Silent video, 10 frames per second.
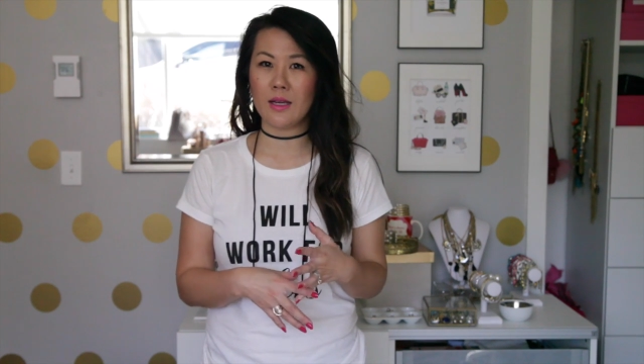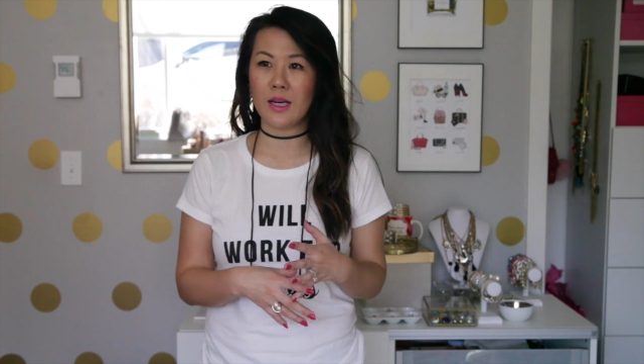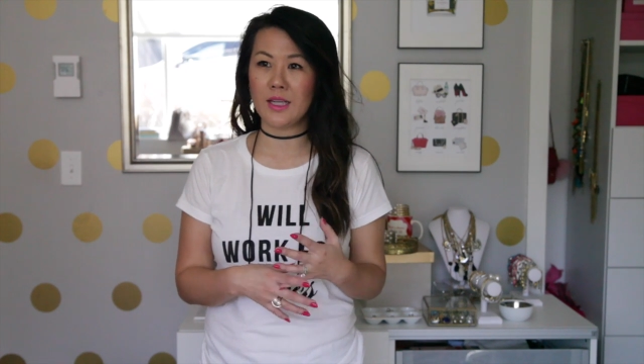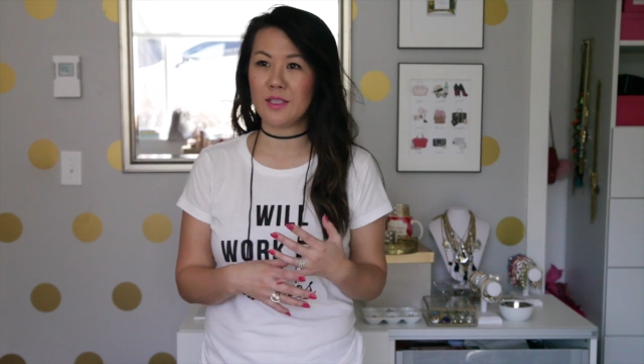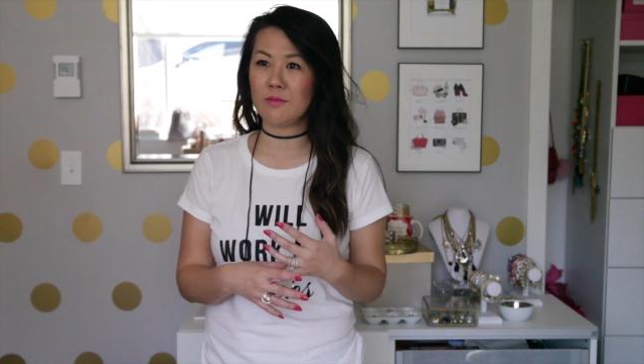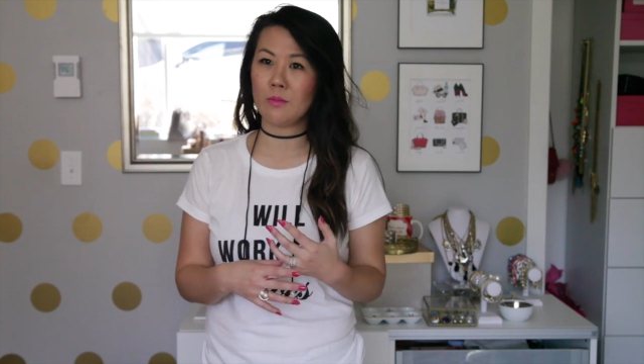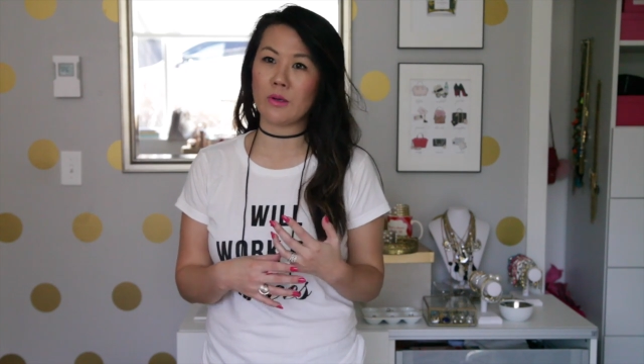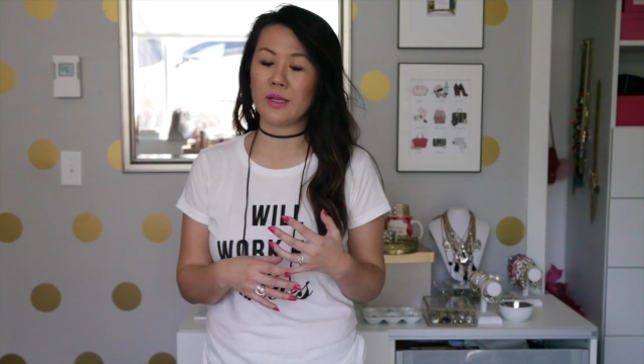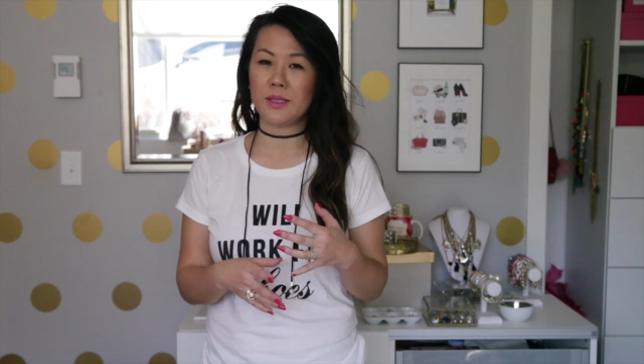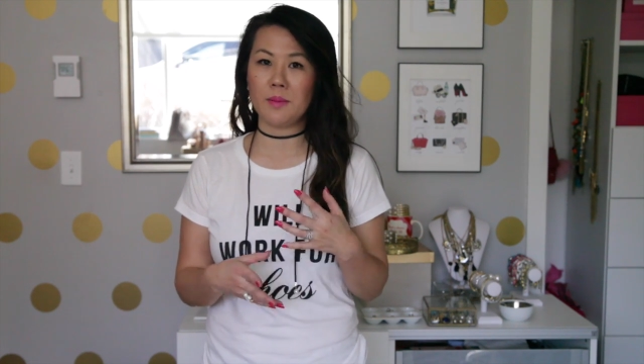kind of
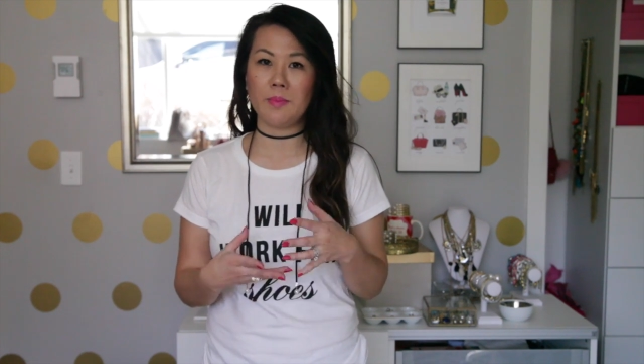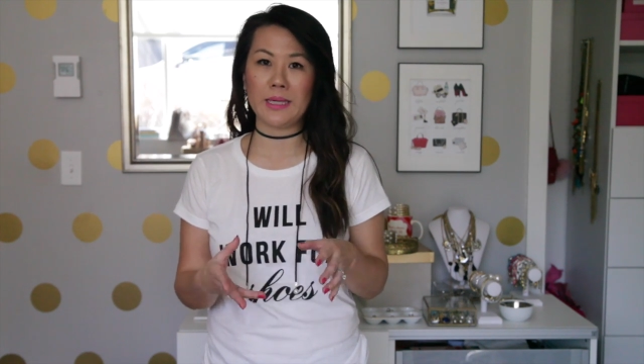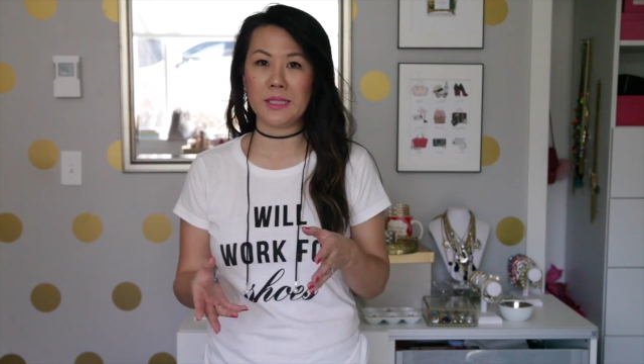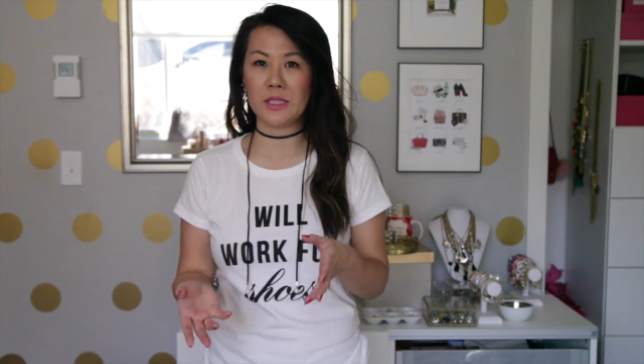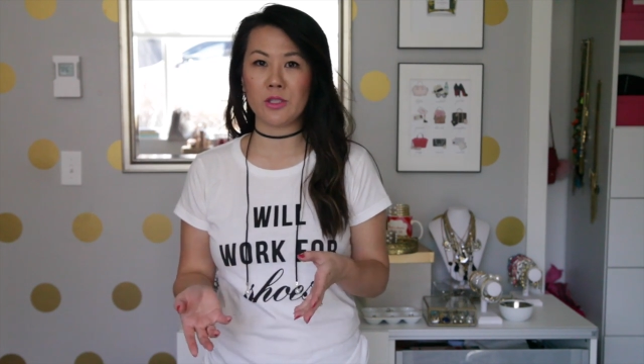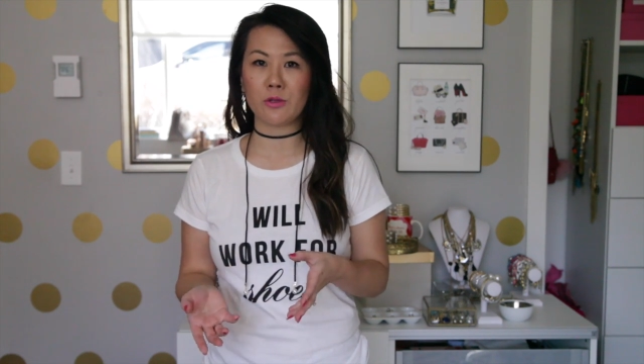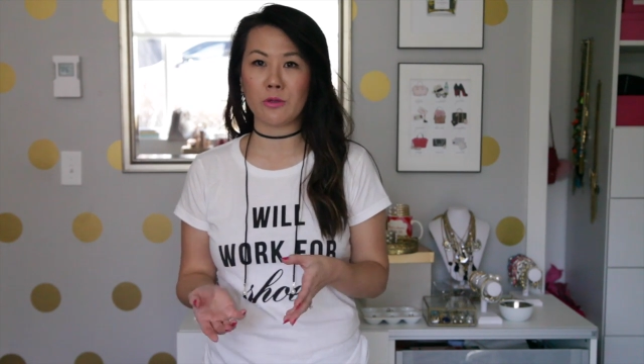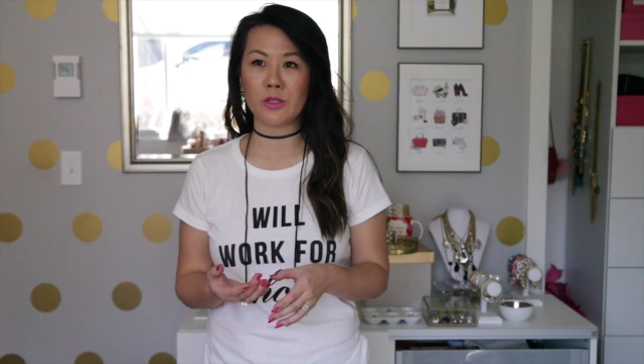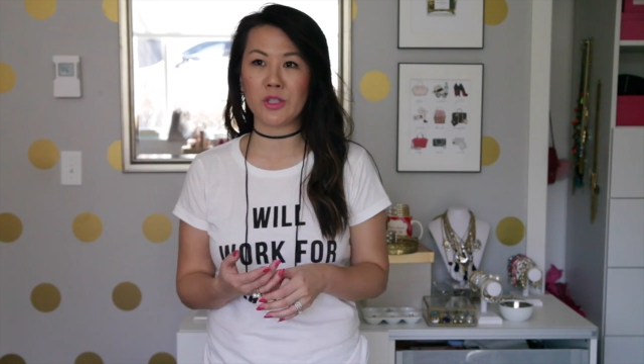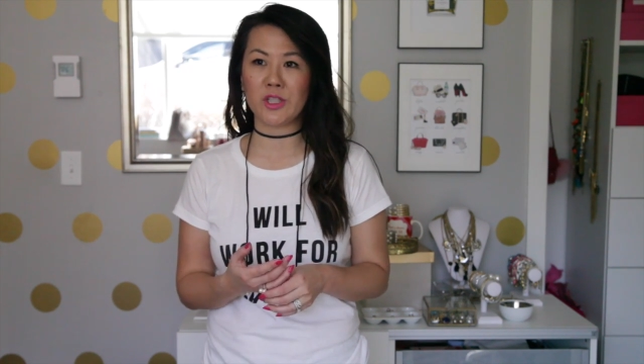more independent
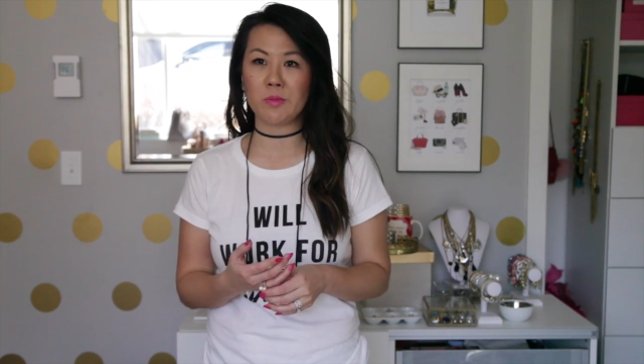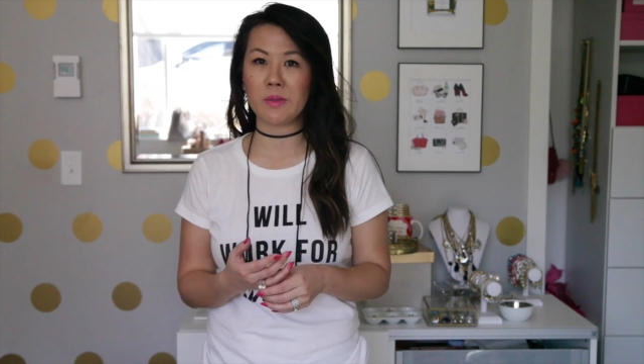stores just